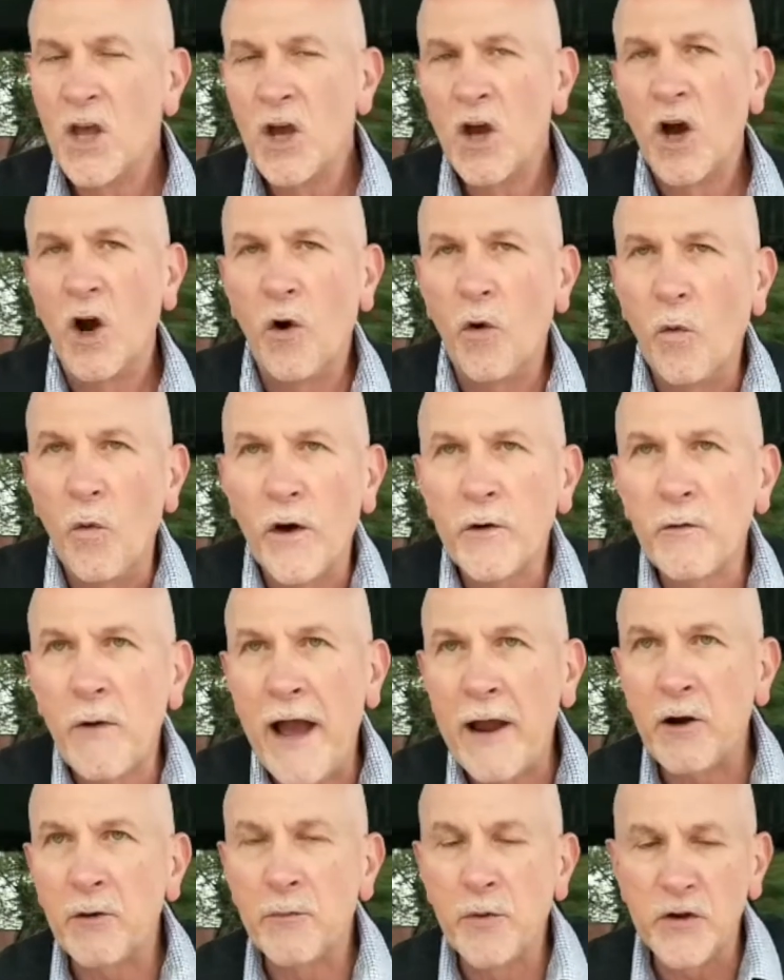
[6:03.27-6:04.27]
One
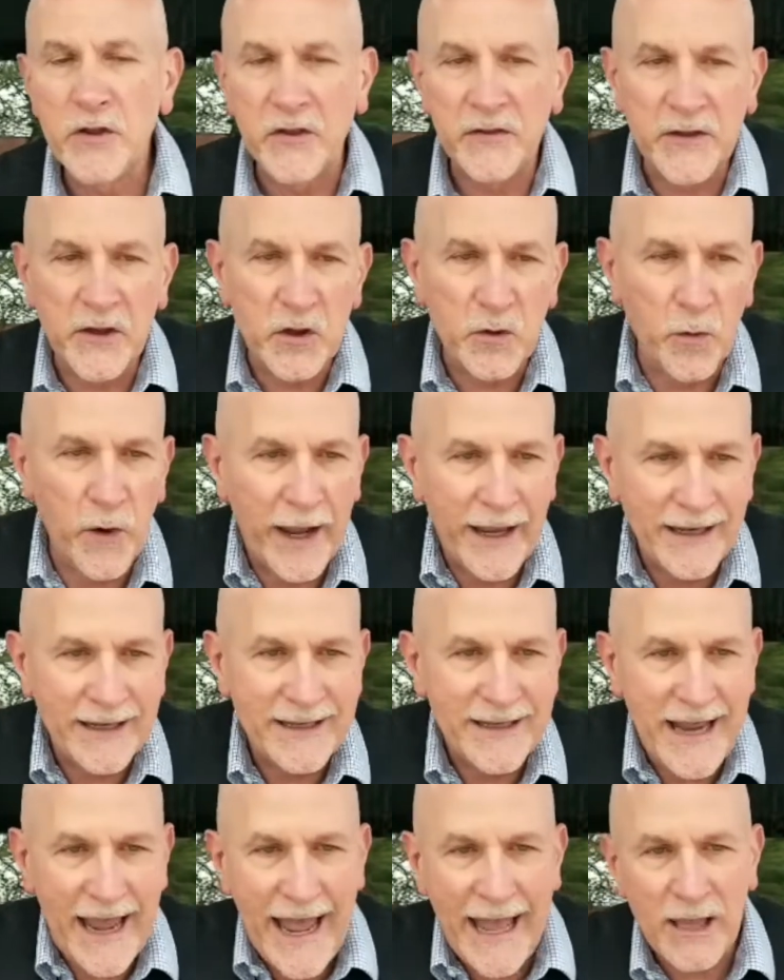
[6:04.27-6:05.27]
writer puts it this way,
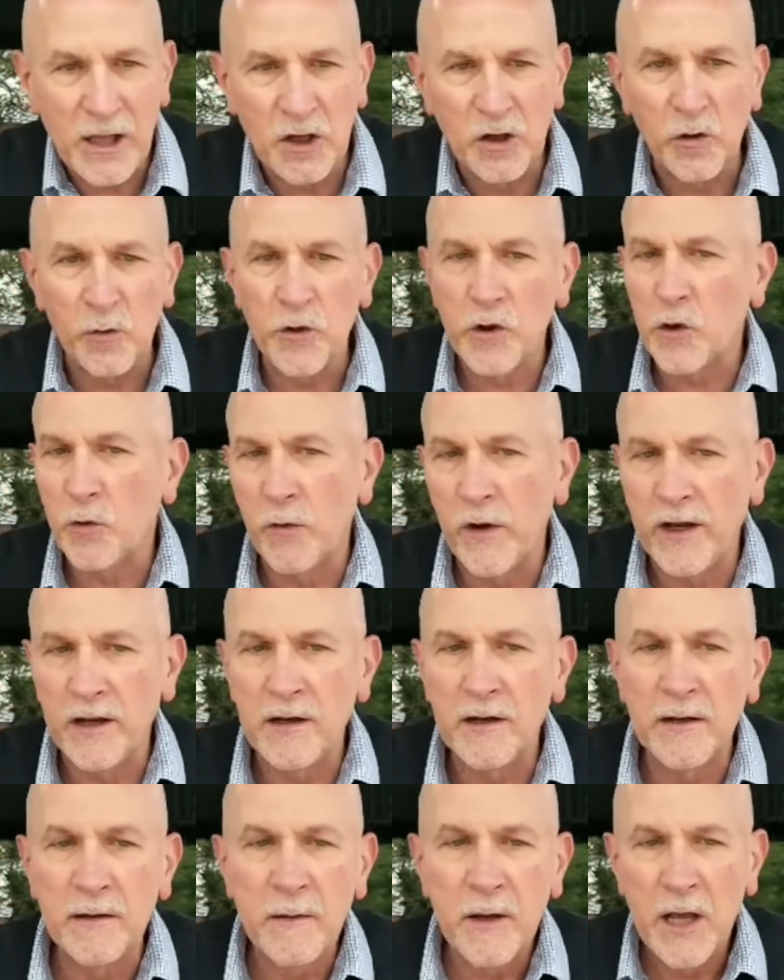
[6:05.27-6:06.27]
Daniel was
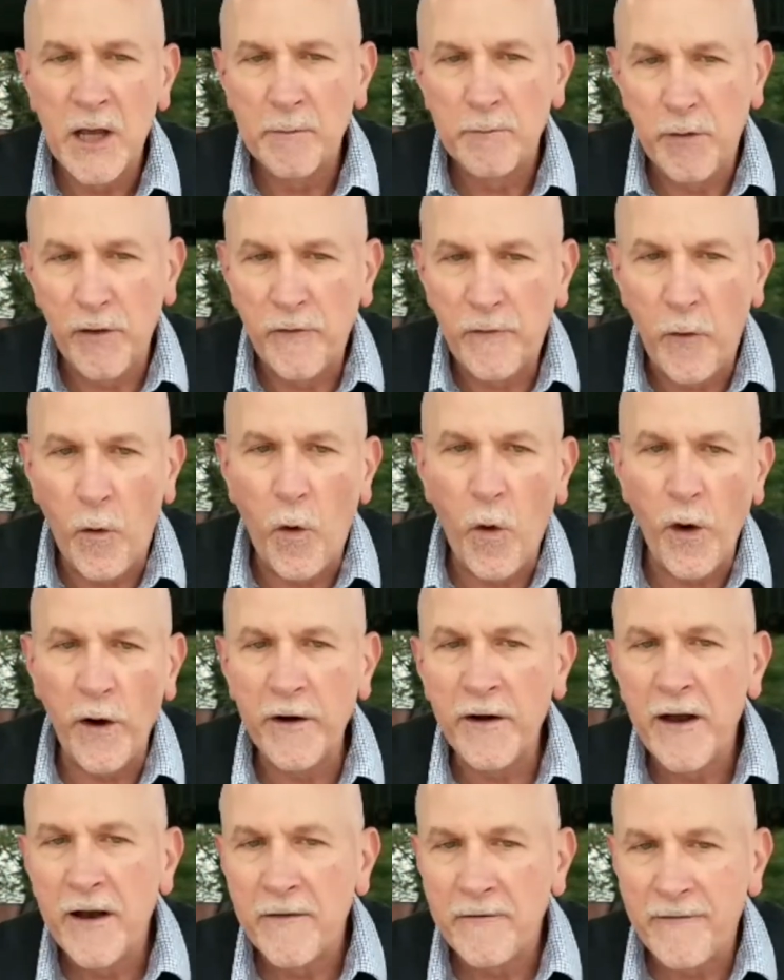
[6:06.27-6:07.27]
written
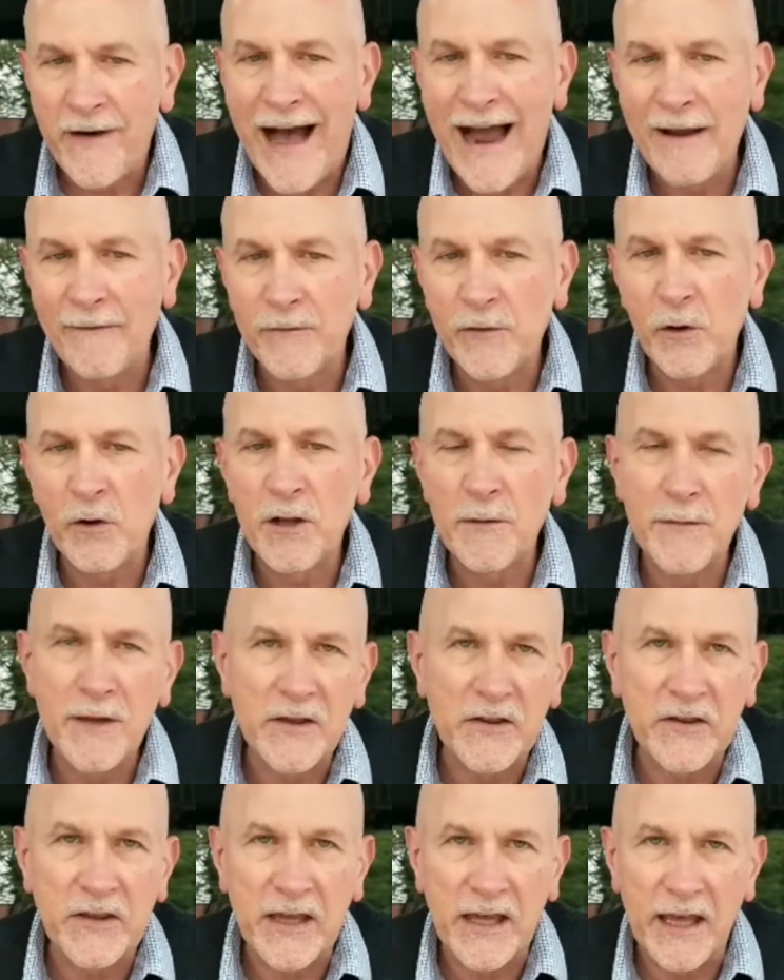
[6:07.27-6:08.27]
before 530
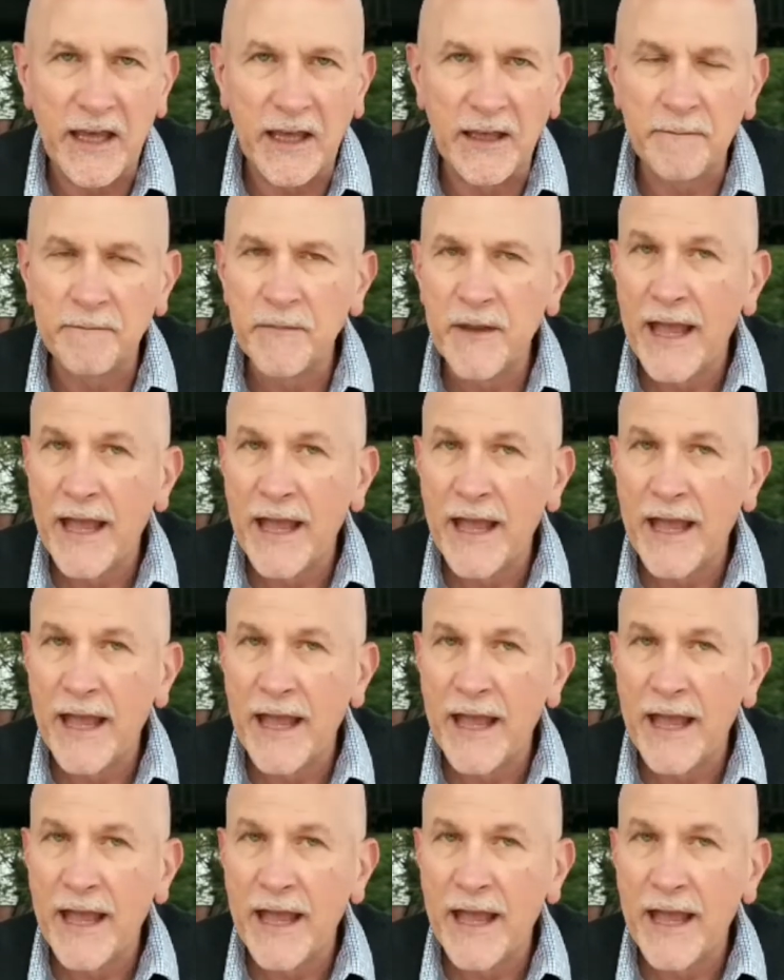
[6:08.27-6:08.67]
BC.